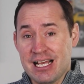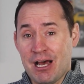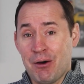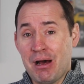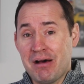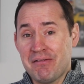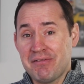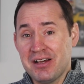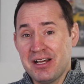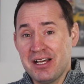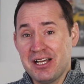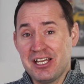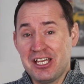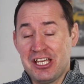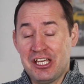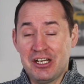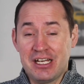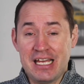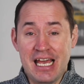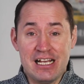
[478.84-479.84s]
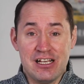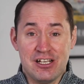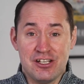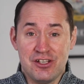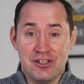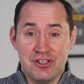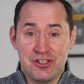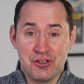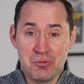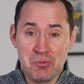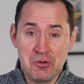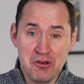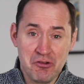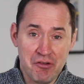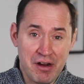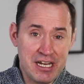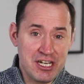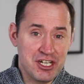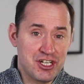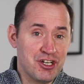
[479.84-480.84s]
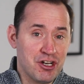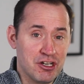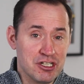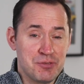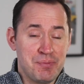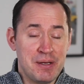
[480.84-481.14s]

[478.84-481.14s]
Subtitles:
however, you'll get some great shots,